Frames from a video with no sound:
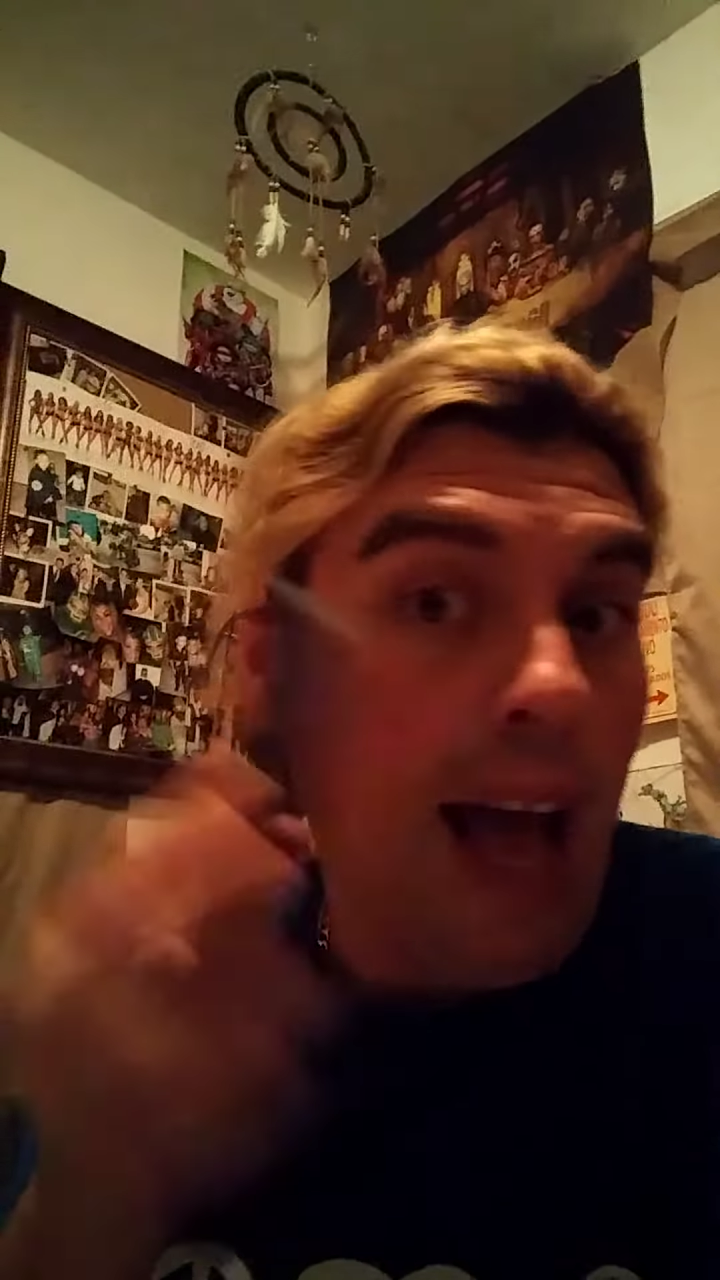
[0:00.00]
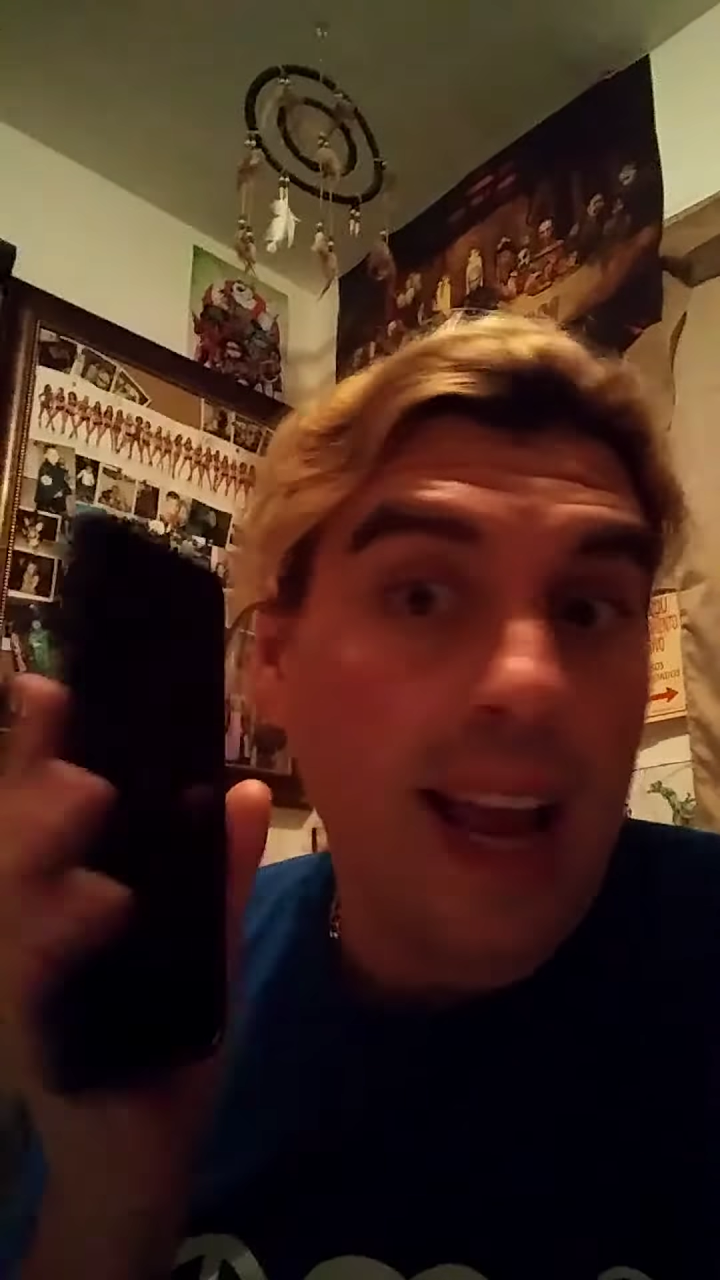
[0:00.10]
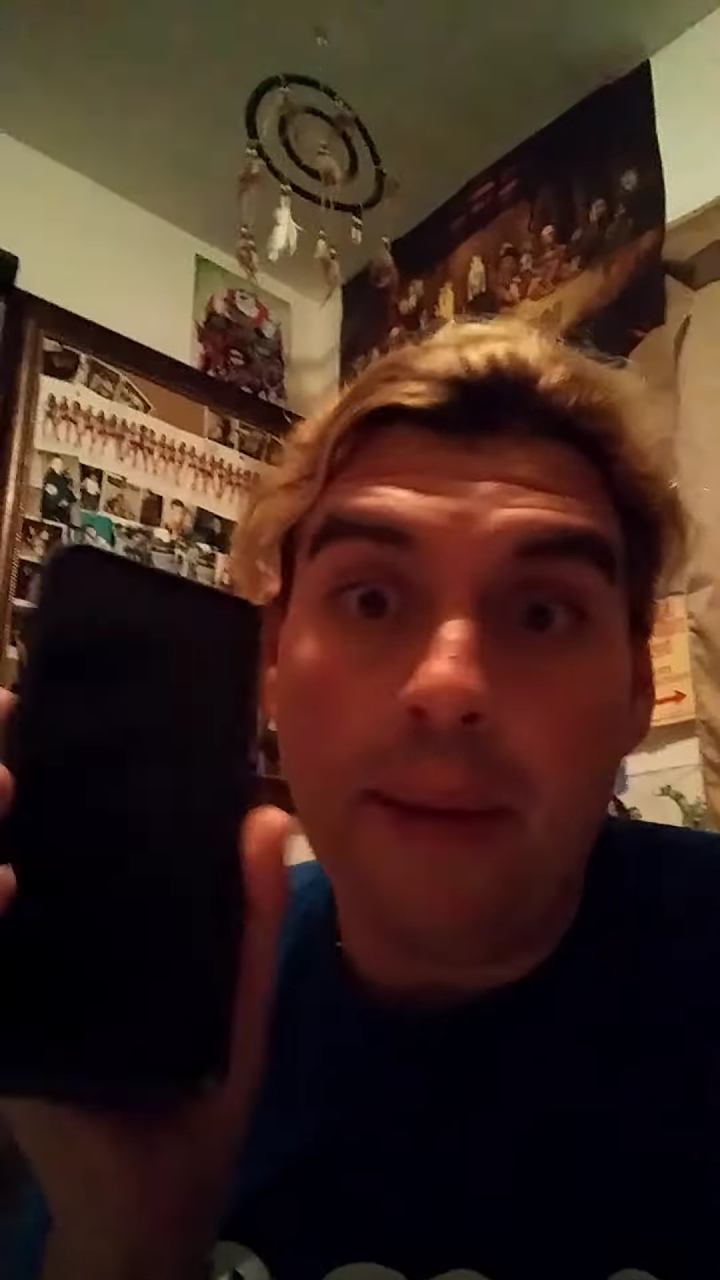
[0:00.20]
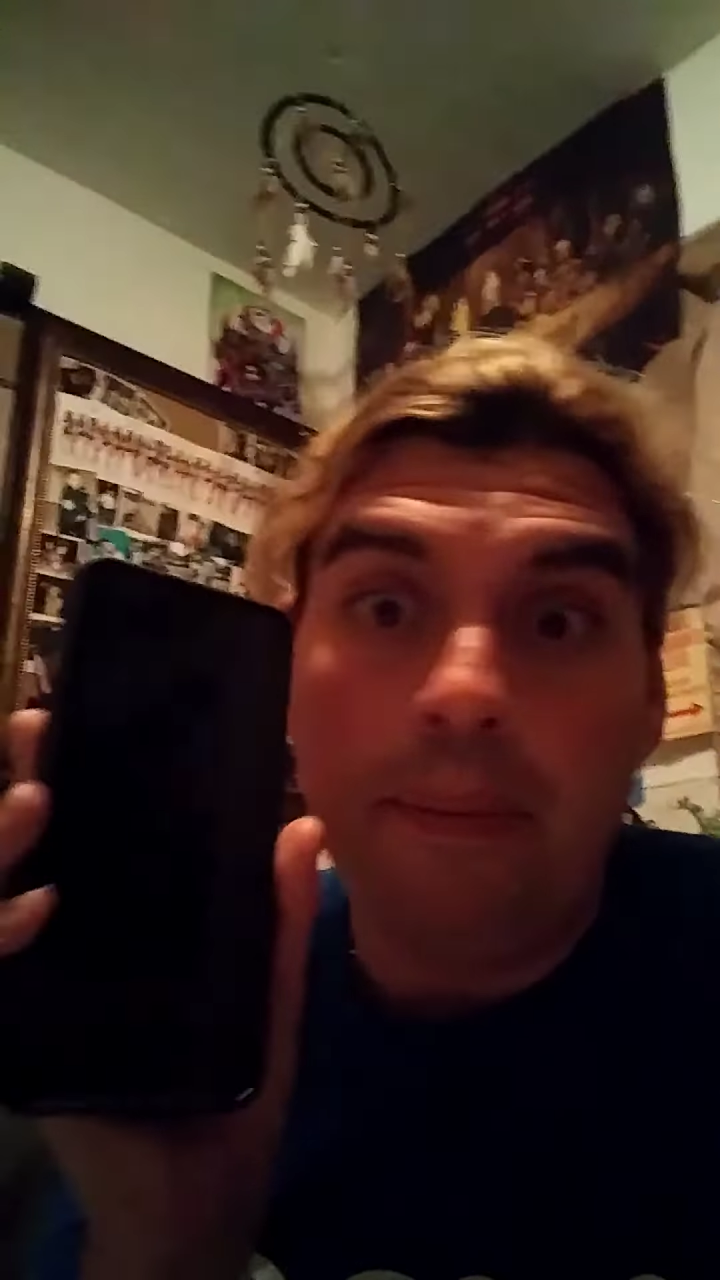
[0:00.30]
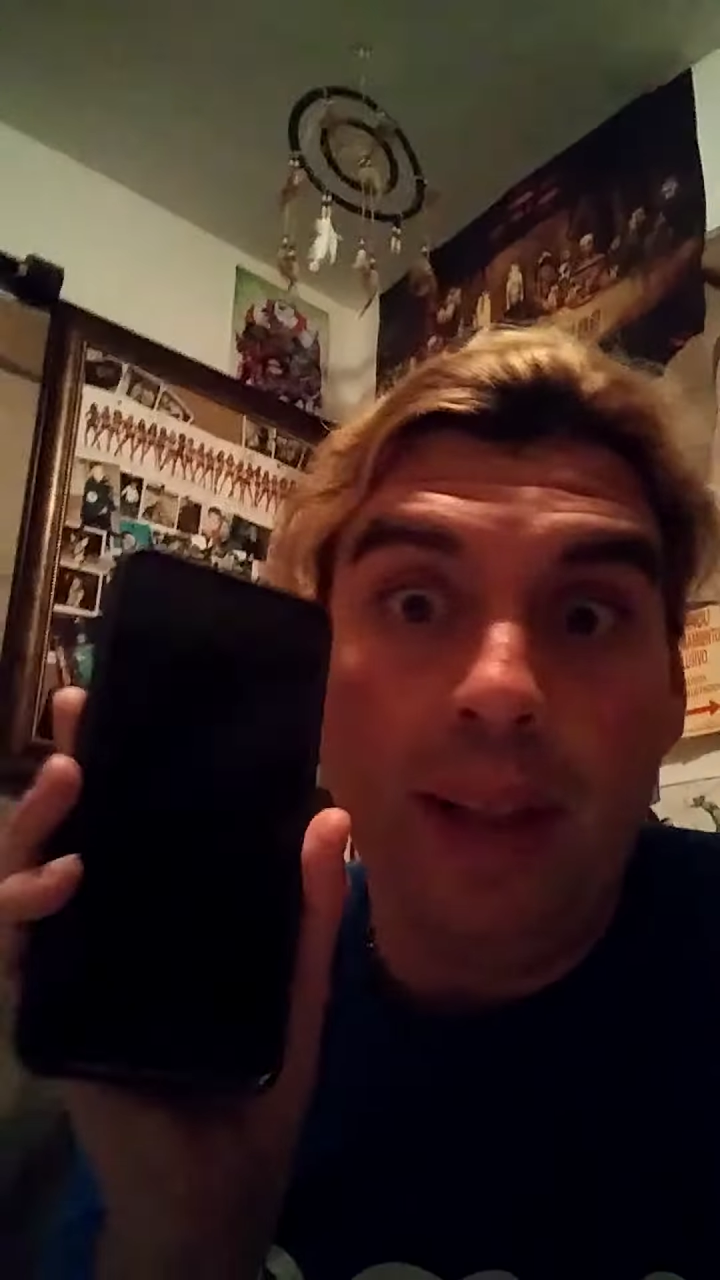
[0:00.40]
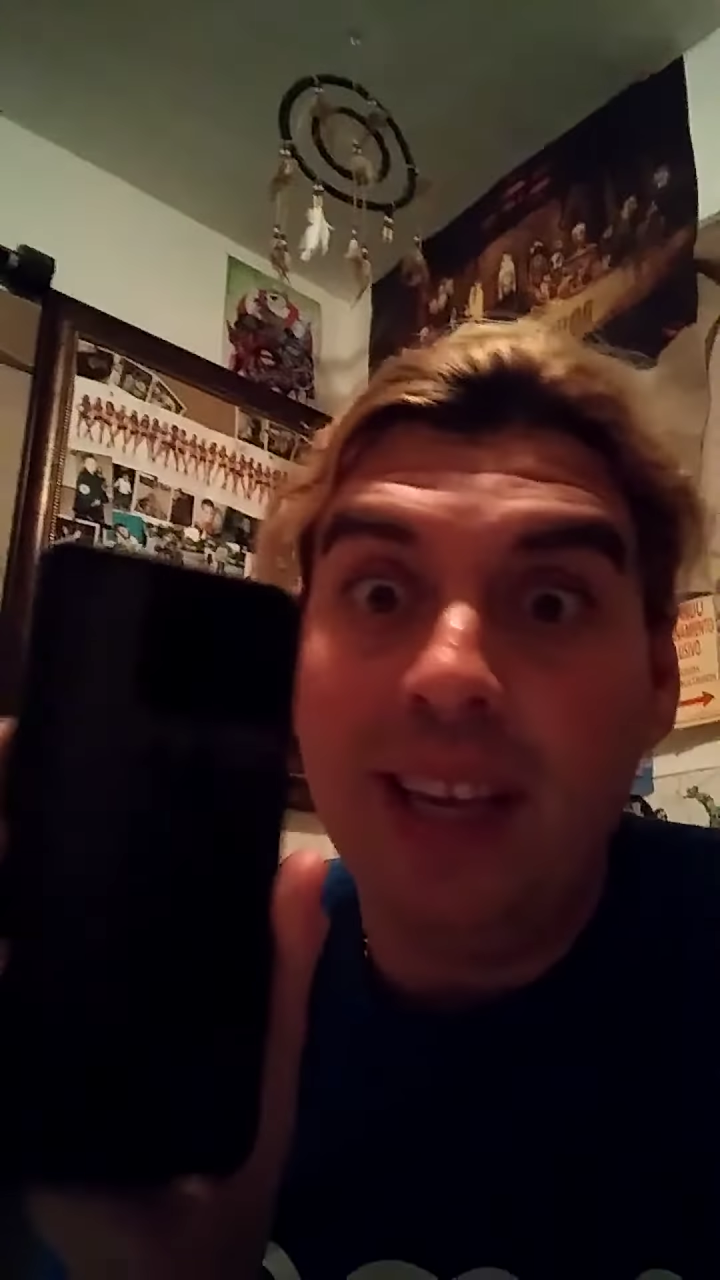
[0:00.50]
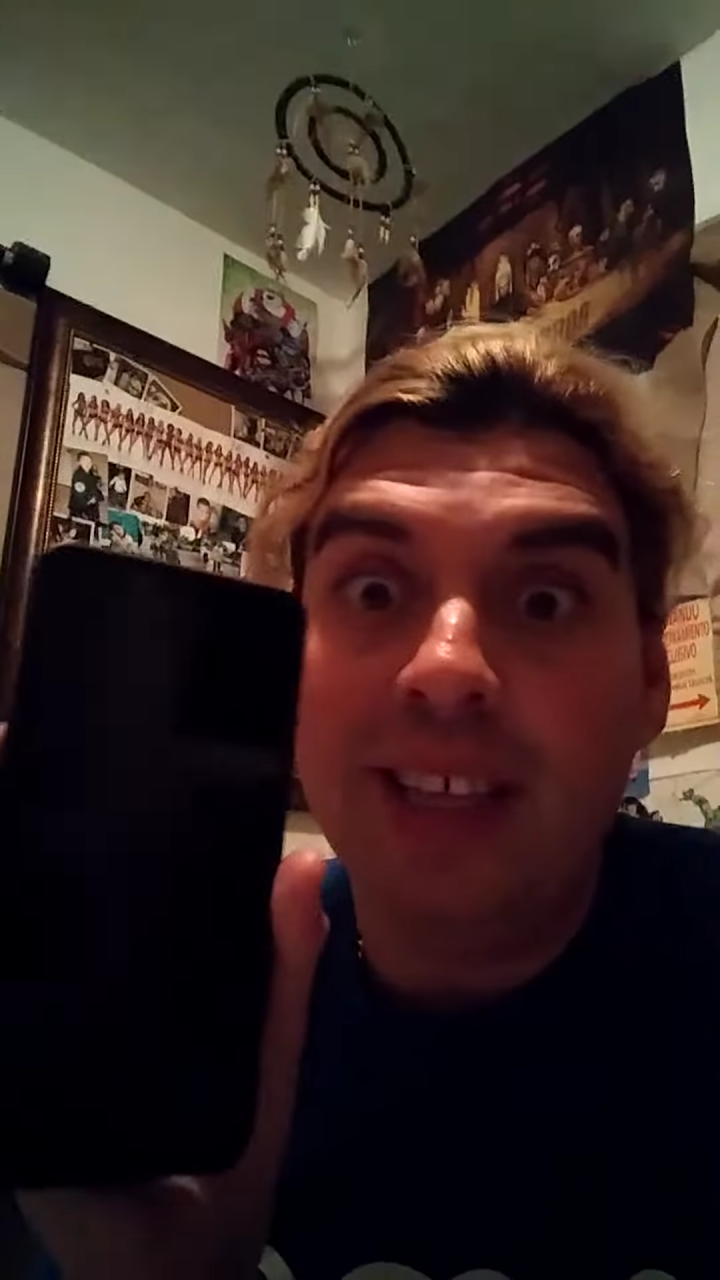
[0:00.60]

I can play